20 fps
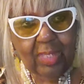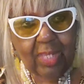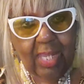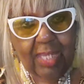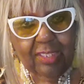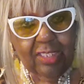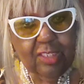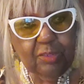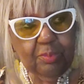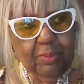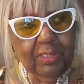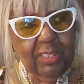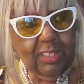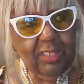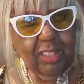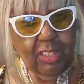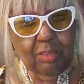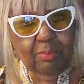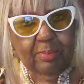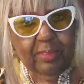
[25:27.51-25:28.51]
And just put a
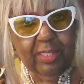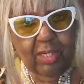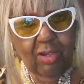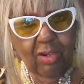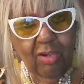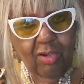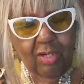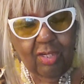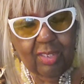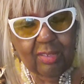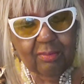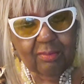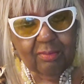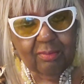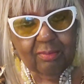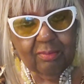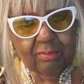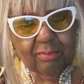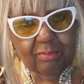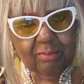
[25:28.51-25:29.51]
little bit on.
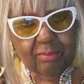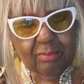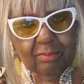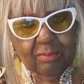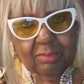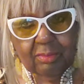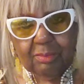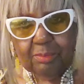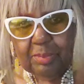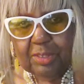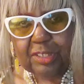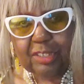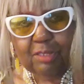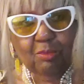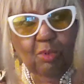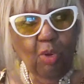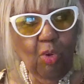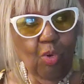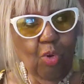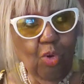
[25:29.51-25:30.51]
Put
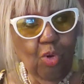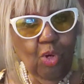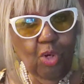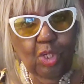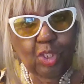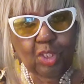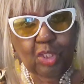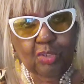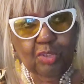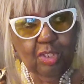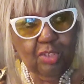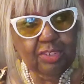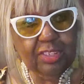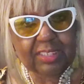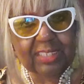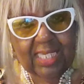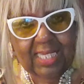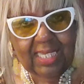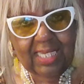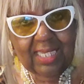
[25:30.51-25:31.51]
some oil on your
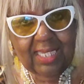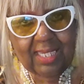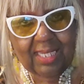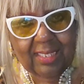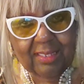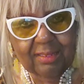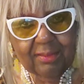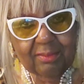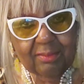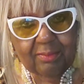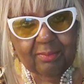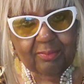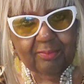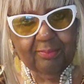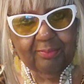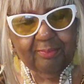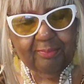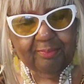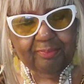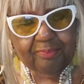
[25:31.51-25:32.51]
skin
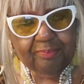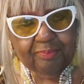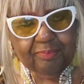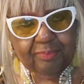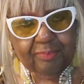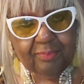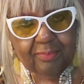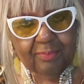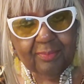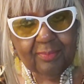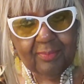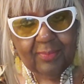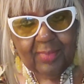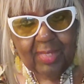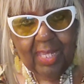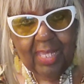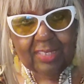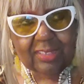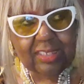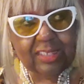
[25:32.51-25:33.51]

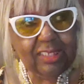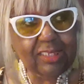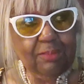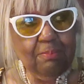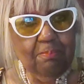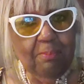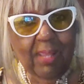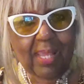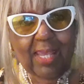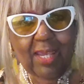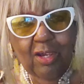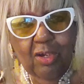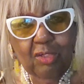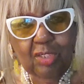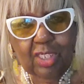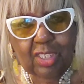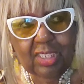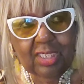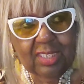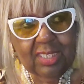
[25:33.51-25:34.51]
and smell
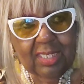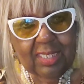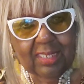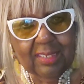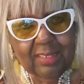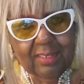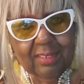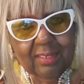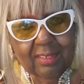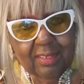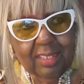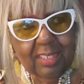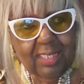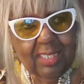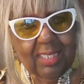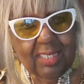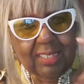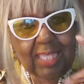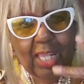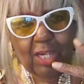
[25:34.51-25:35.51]
good.
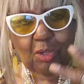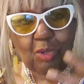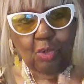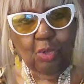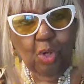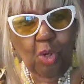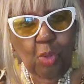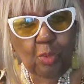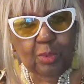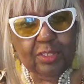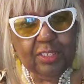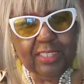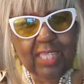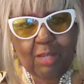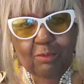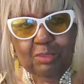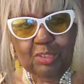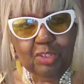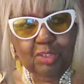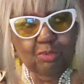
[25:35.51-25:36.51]
That oil will stay
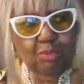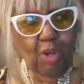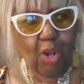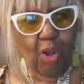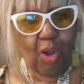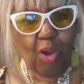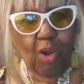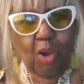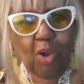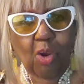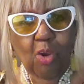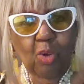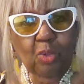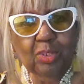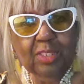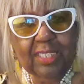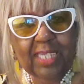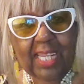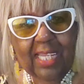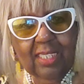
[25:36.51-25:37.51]
with you all
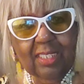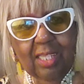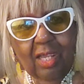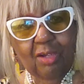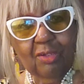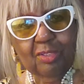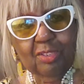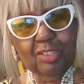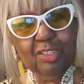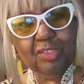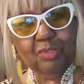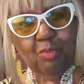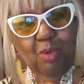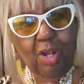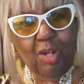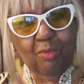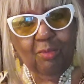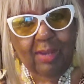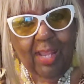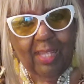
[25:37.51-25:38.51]
day long. You just
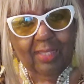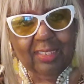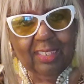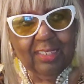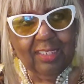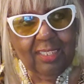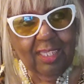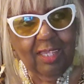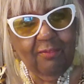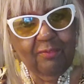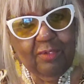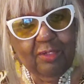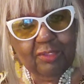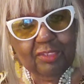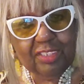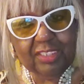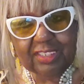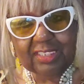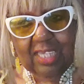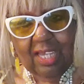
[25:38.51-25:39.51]
walk around and love
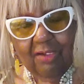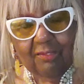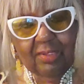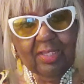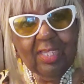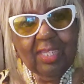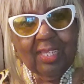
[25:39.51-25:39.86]
yourself.